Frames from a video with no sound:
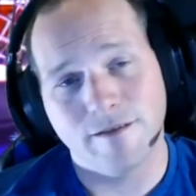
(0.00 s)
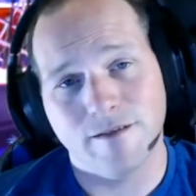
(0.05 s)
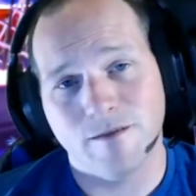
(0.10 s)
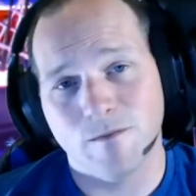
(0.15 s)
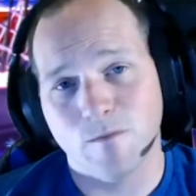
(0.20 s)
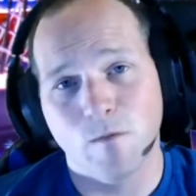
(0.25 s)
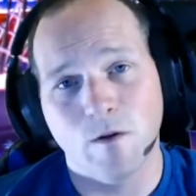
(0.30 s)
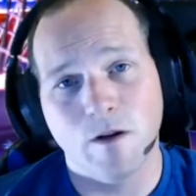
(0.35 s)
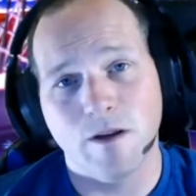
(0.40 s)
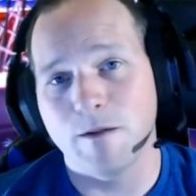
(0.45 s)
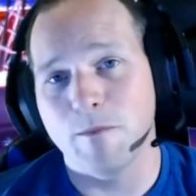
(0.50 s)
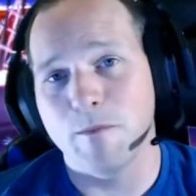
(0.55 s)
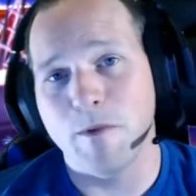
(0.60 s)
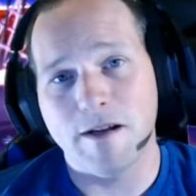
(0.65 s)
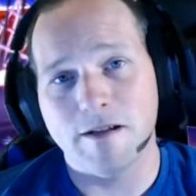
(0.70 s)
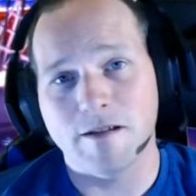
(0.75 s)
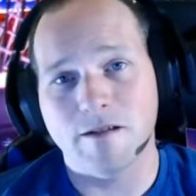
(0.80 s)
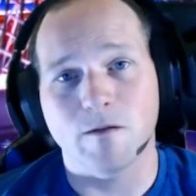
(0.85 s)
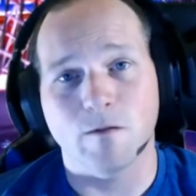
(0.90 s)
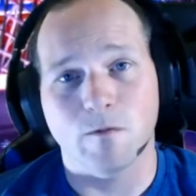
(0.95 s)
one of the
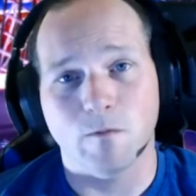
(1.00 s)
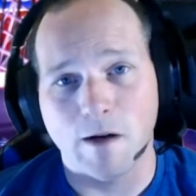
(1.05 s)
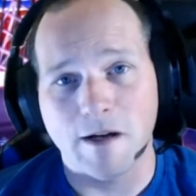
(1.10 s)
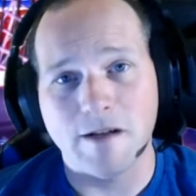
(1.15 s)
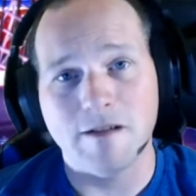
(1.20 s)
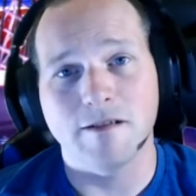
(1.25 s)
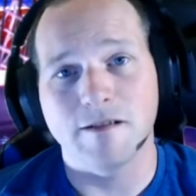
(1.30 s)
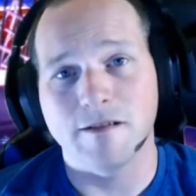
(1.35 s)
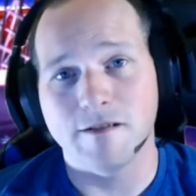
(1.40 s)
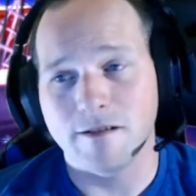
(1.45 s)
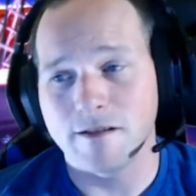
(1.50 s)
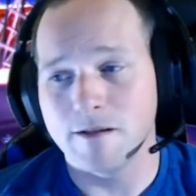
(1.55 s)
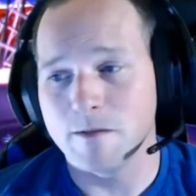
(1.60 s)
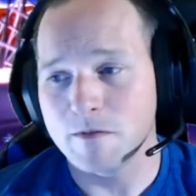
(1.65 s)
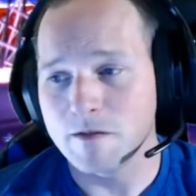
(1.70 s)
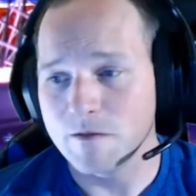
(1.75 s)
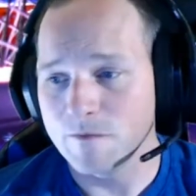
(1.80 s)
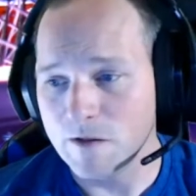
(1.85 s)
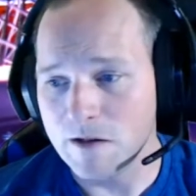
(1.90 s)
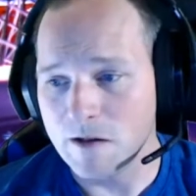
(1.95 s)
best racing
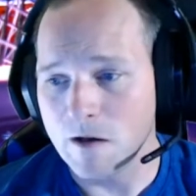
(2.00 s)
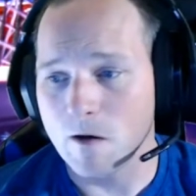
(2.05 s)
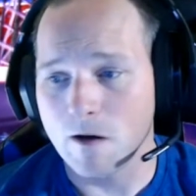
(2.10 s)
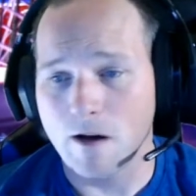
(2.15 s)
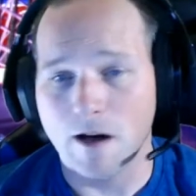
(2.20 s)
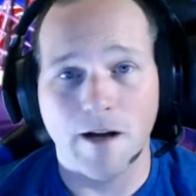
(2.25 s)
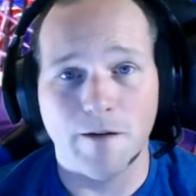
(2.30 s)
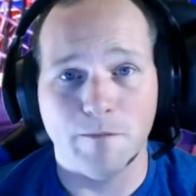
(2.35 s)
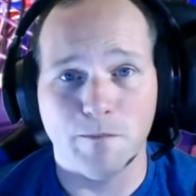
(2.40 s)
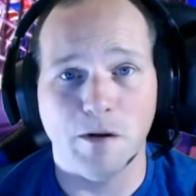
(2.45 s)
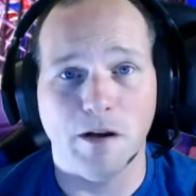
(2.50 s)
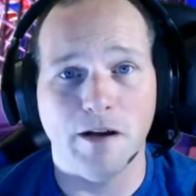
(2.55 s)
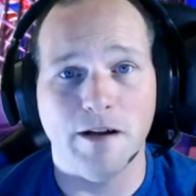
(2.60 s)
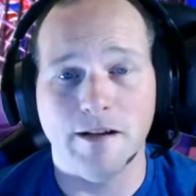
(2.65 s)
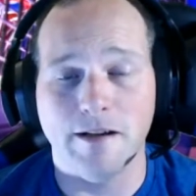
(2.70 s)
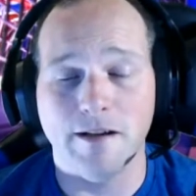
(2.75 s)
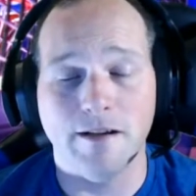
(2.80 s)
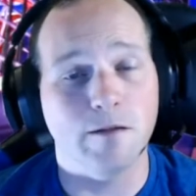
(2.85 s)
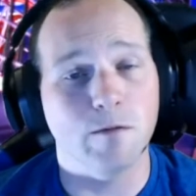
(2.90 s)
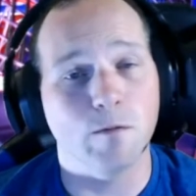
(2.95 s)
sims in VR I've played,
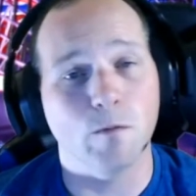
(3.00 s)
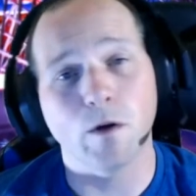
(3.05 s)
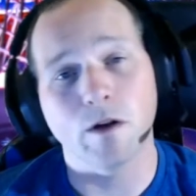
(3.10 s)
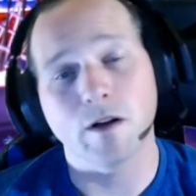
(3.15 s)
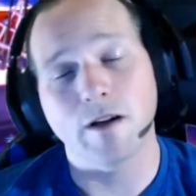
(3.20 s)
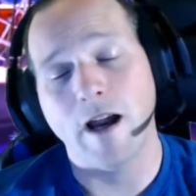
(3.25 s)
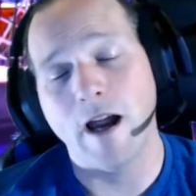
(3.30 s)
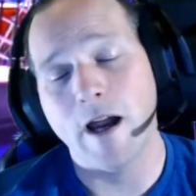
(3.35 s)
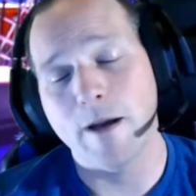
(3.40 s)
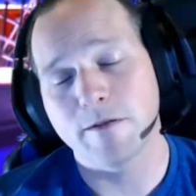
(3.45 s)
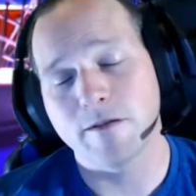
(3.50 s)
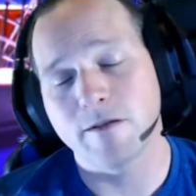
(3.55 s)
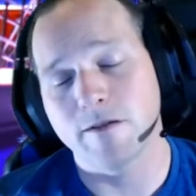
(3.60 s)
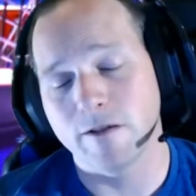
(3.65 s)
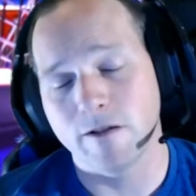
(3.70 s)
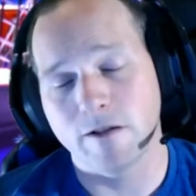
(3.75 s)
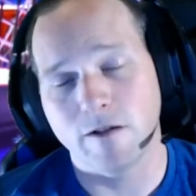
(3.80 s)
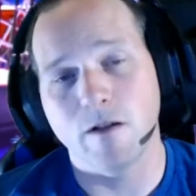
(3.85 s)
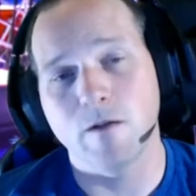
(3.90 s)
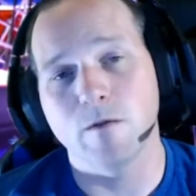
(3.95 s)
and it worked
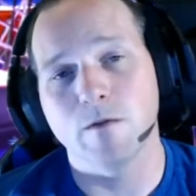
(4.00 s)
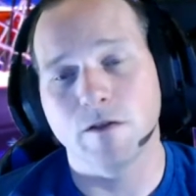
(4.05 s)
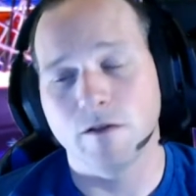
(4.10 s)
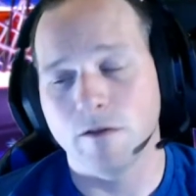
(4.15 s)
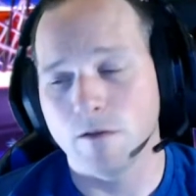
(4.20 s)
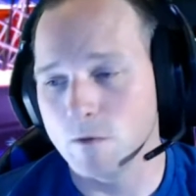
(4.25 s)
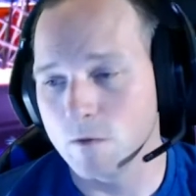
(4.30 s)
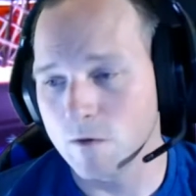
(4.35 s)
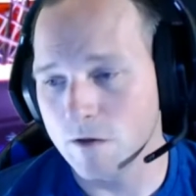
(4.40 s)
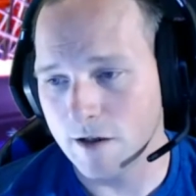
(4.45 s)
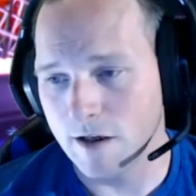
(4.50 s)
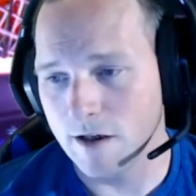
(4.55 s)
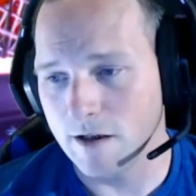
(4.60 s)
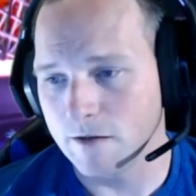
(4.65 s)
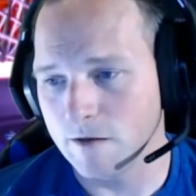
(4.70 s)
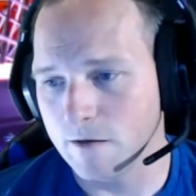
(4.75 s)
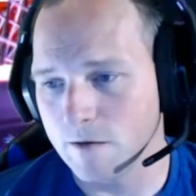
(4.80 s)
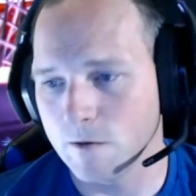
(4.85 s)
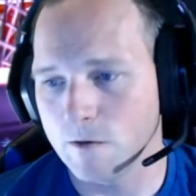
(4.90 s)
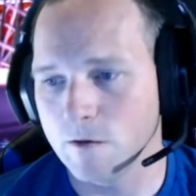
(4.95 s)
absolutely great with the DualShock
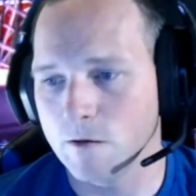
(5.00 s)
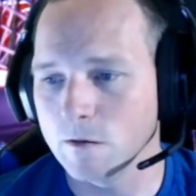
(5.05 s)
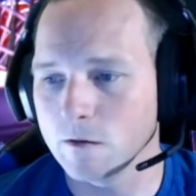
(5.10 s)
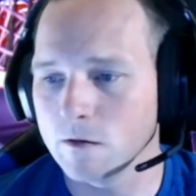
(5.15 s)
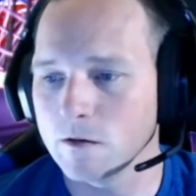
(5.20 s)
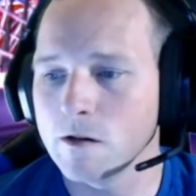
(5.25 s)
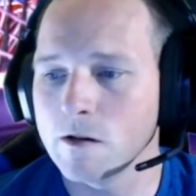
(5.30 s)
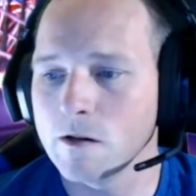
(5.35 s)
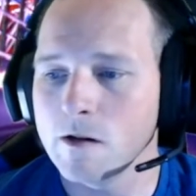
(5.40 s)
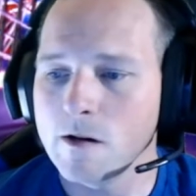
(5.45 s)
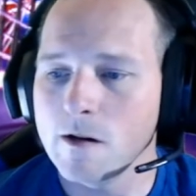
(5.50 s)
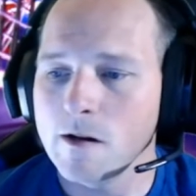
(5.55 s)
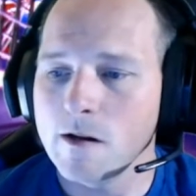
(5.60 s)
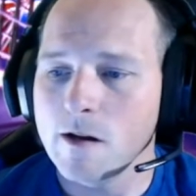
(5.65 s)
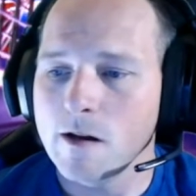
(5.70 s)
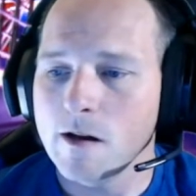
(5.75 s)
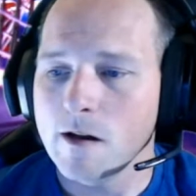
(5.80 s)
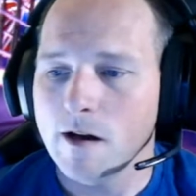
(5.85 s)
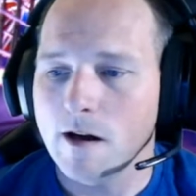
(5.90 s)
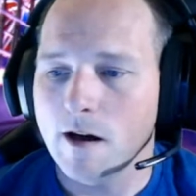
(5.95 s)
controller.
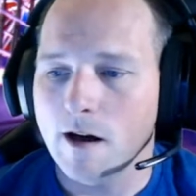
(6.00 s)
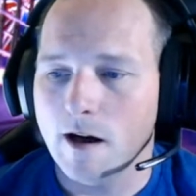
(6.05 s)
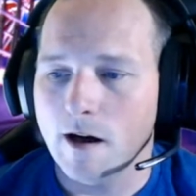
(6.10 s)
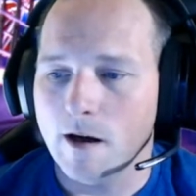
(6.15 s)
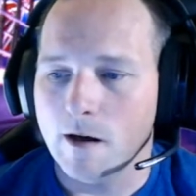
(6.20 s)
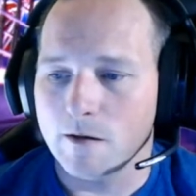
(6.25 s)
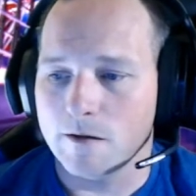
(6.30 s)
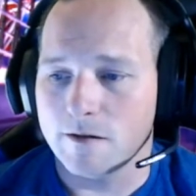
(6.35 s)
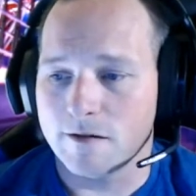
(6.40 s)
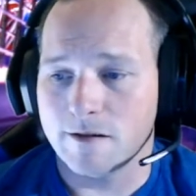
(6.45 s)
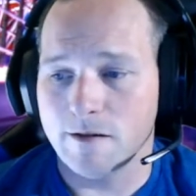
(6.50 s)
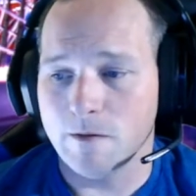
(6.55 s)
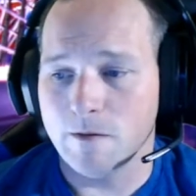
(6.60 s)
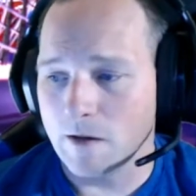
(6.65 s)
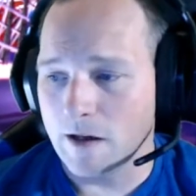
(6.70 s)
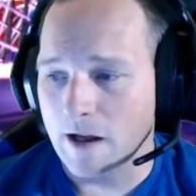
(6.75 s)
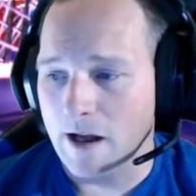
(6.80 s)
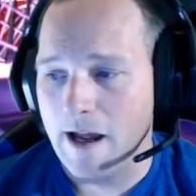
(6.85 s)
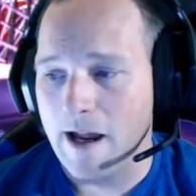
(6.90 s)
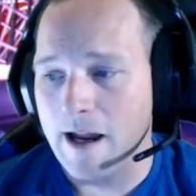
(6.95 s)
Uh, let's see, we
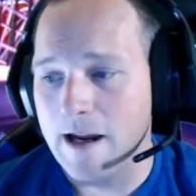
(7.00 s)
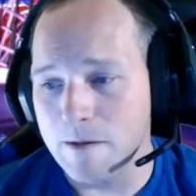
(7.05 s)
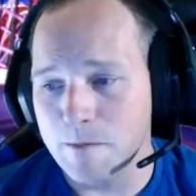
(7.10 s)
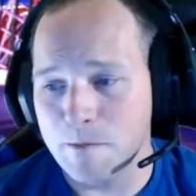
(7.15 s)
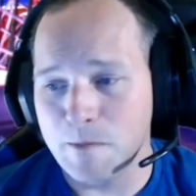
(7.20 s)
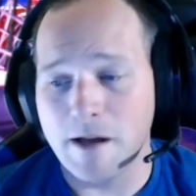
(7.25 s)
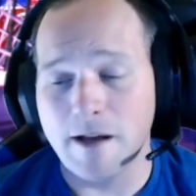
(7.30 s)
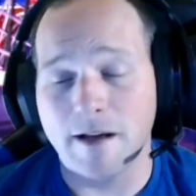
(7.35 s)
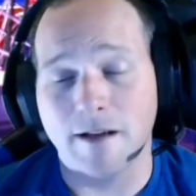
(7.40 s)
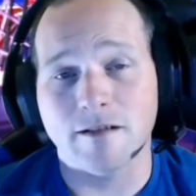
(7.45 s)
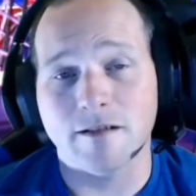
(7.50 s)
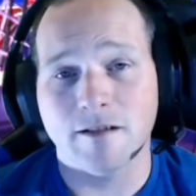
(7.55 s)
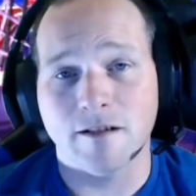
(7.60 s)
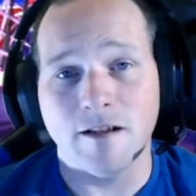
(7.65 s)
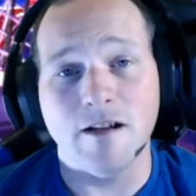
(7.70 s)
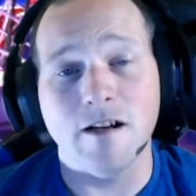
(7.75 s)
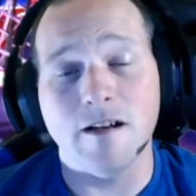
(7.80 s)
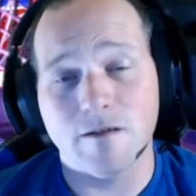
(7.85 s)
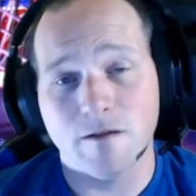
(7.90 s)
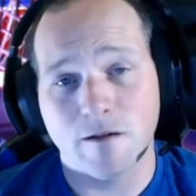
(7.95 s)
got Apex
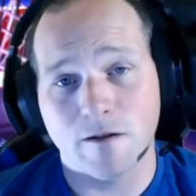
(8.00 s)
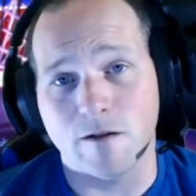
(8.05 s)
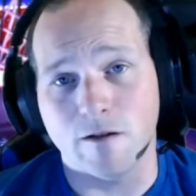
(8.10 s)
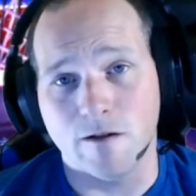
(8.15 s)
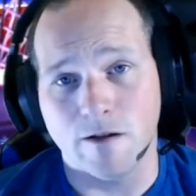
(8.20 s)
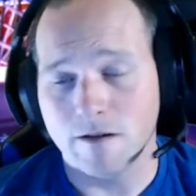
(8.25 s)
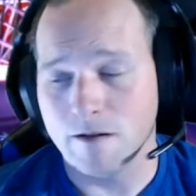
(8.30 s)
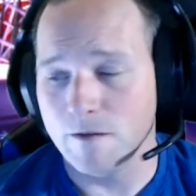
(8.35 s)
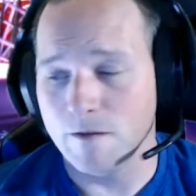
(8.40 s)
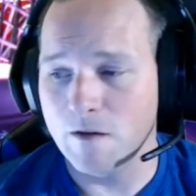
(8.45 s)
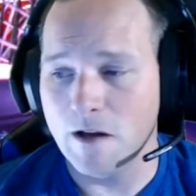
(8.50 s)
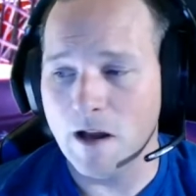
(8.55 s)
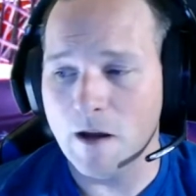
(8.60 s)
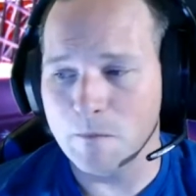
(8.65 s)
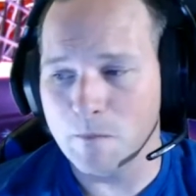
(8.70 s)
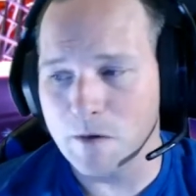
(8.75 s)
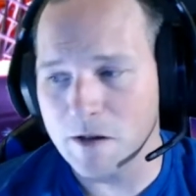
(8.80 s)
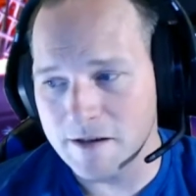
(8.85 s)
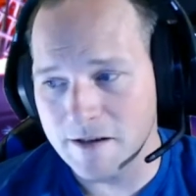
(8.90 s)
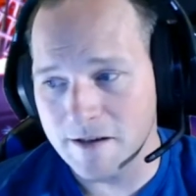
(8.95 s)
Construct. If you
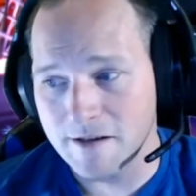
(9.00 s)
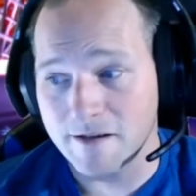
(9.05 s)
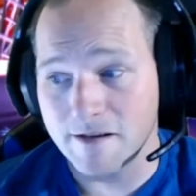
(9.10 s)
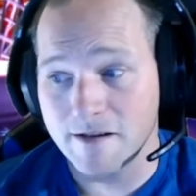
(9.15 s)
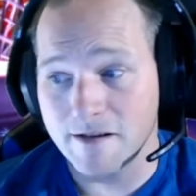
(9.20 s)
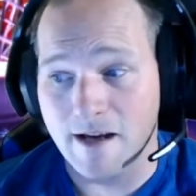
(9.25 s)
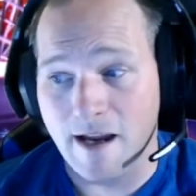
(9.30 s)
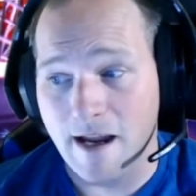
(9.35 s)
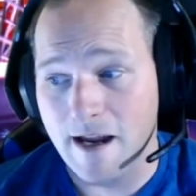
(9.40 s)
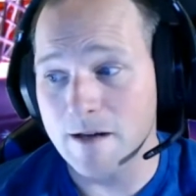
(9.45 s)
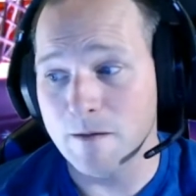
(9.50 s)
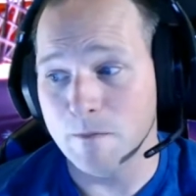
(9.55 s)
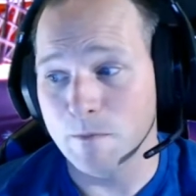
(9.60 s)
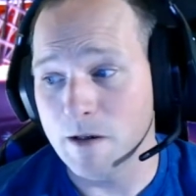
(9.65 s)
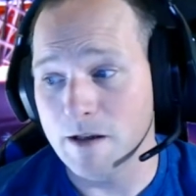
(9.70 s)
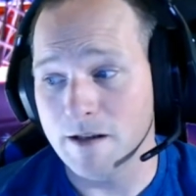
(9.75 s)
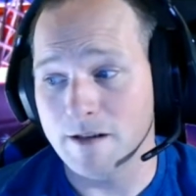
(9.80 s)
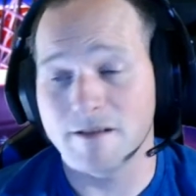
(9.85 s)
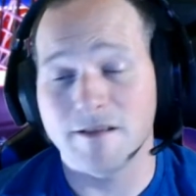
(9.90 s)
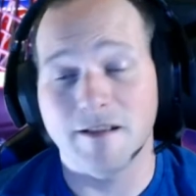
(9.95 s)
haven't played this, it's eight
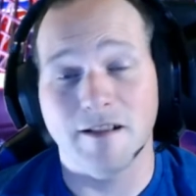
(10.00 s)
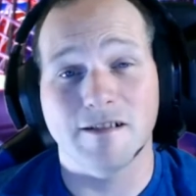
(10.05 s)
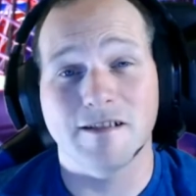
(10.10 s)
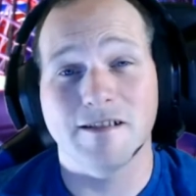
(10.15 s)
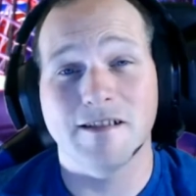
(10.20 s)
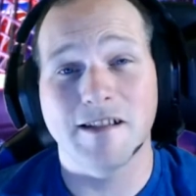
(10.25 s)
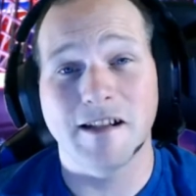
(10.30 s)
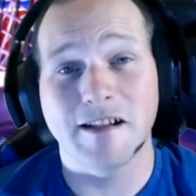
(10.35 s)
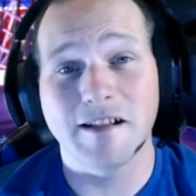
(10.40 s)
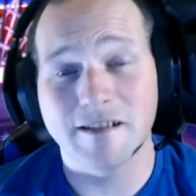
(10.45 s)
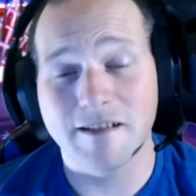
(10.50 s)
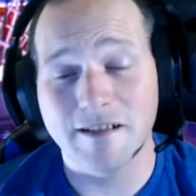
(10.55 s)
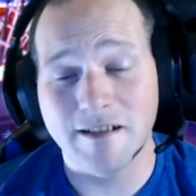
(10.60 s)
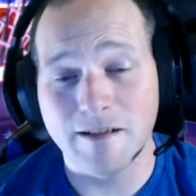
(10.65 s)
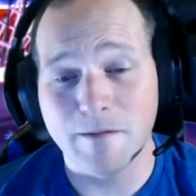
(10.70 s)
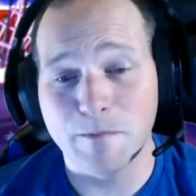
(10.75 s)
bucks. That's sixty